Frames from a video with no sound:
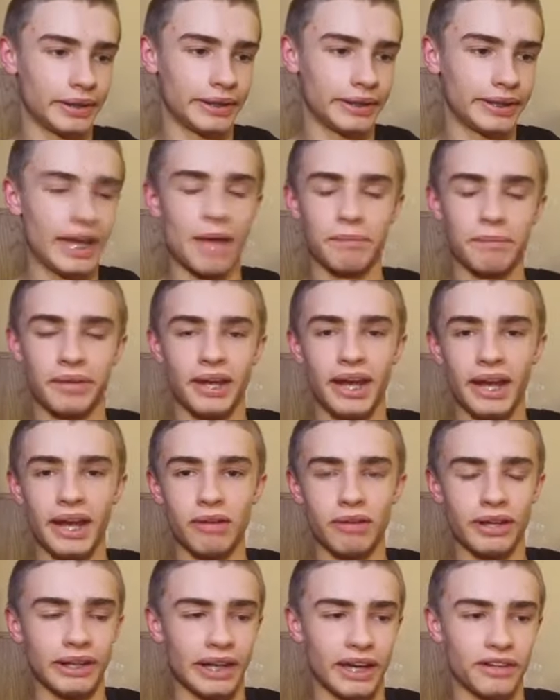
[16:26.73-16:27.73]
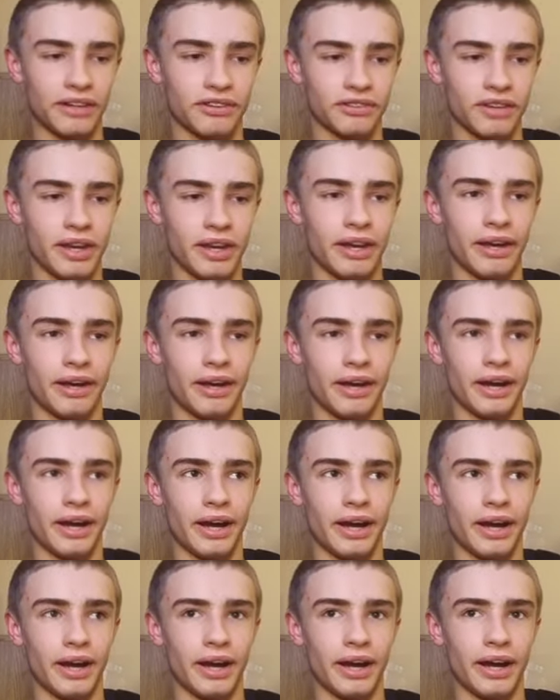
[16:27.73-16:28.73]
kept hearing this,
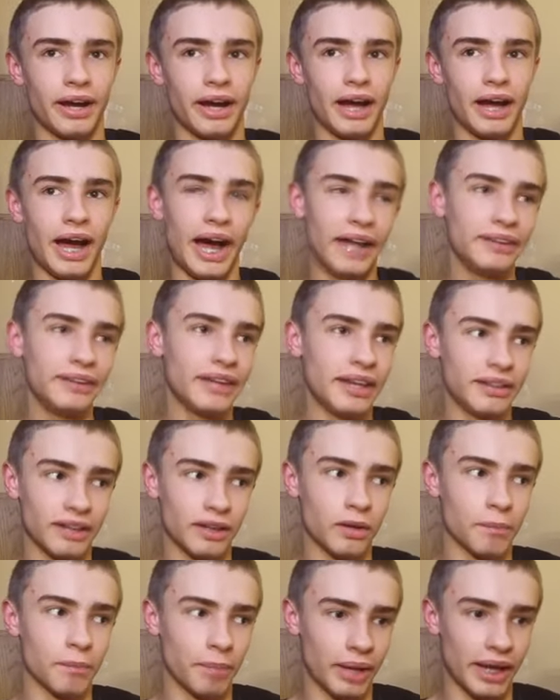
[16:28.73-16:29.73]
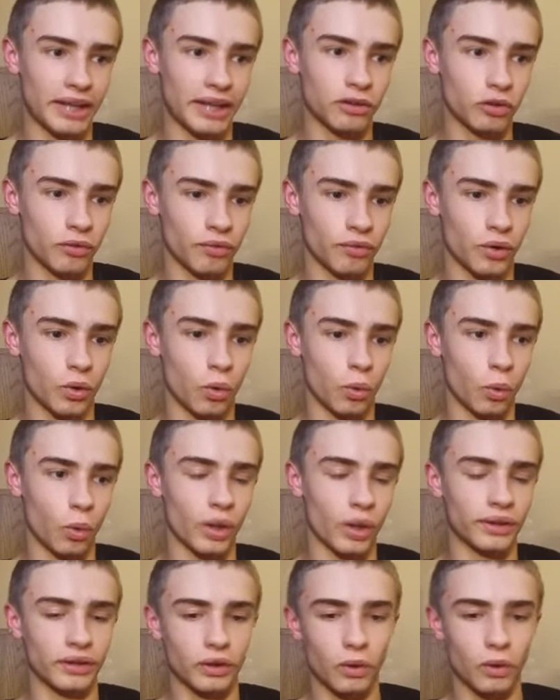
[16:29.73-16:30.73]
and then they complained to the
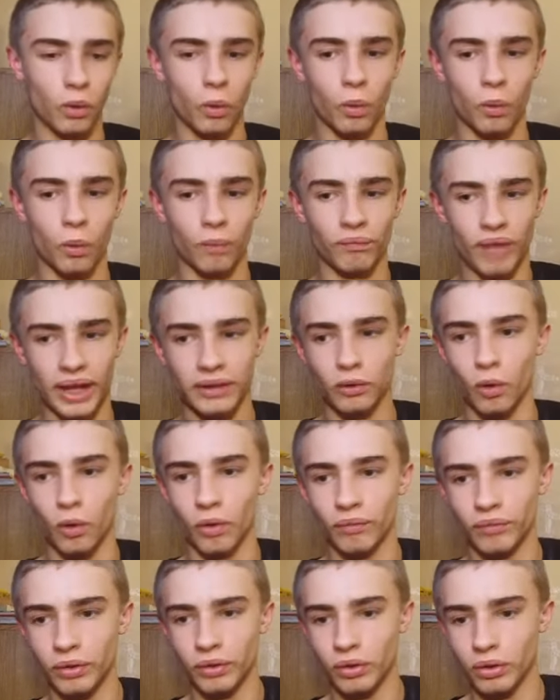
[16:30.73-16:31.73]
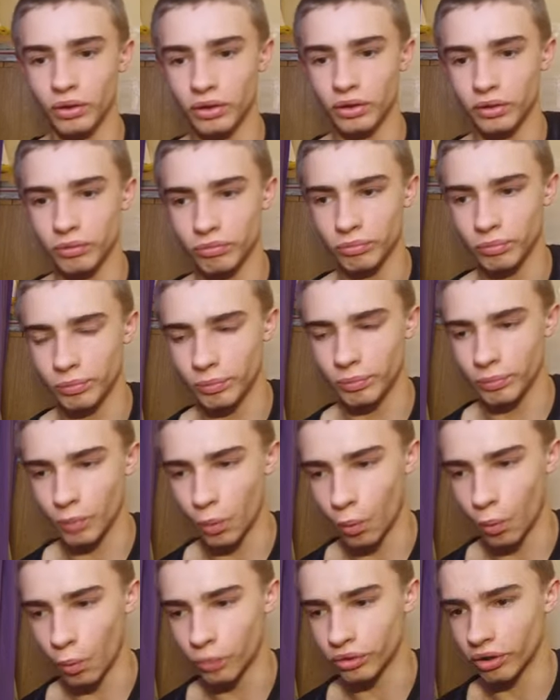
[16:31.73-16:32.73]
court, and the court then got the
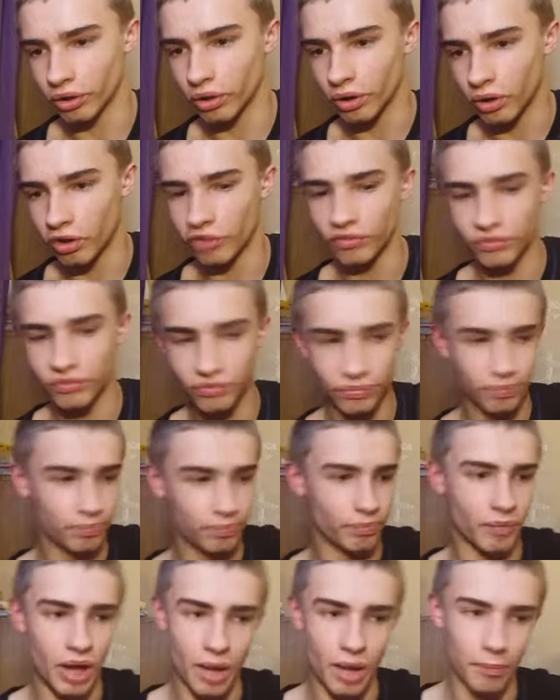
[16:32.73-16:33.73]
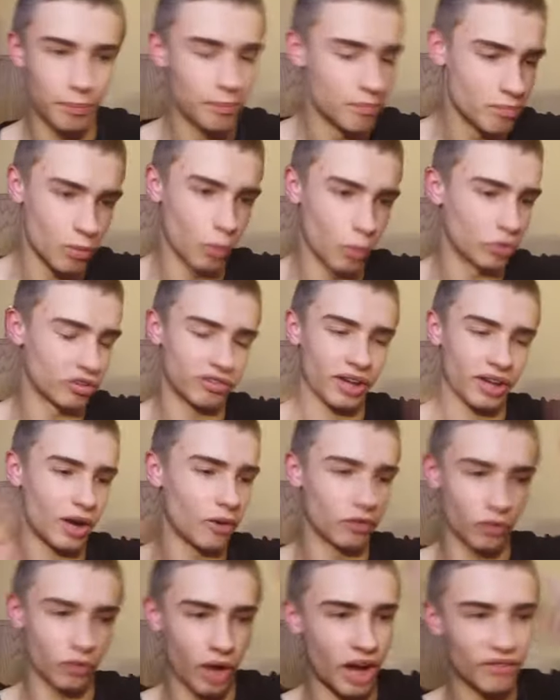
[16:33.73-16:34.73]
order of Alton
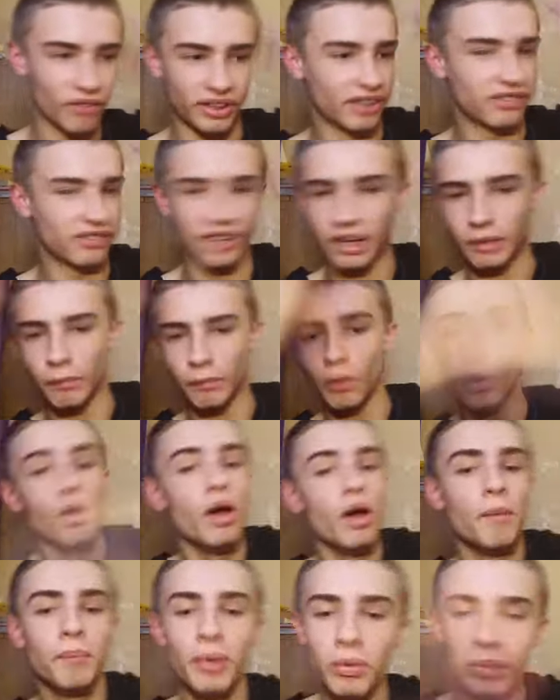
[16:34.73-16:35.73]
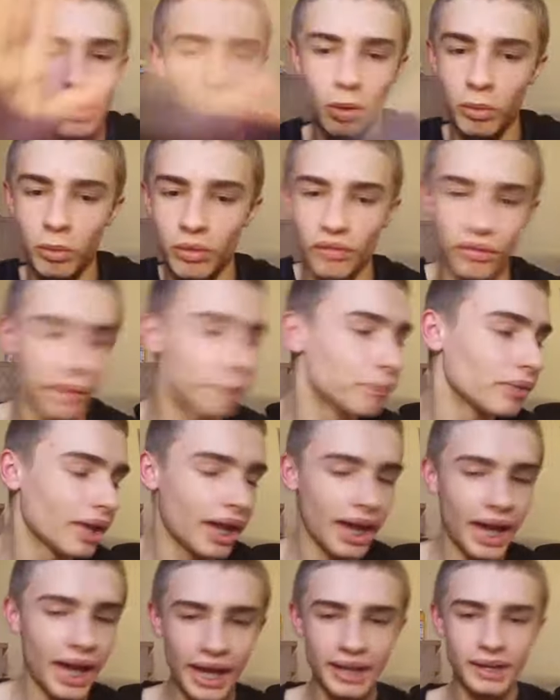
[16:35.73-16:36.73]
Towers not having this anymore. But we roll with it.
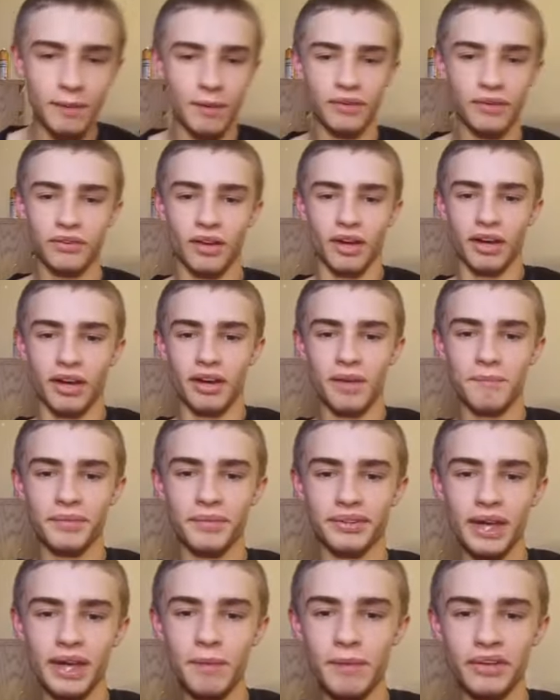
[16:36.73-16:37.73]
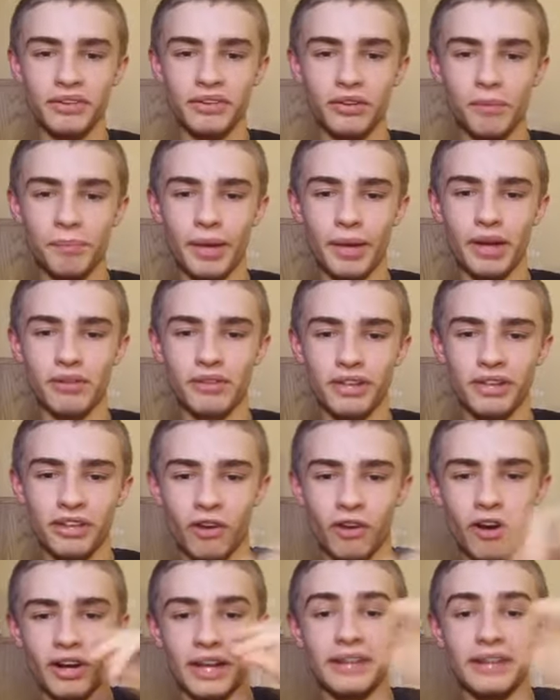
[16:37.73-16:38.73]
Anyways, scare mazes are better in the
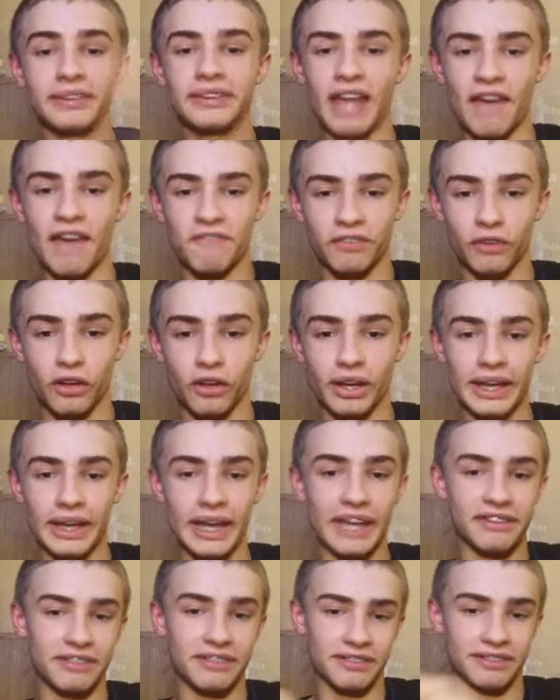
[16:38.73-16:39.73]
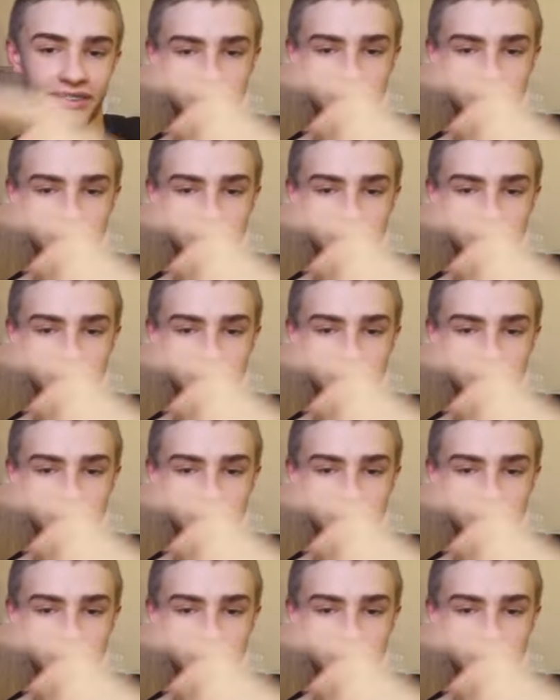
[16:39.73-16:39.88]
dark. Definitely, it is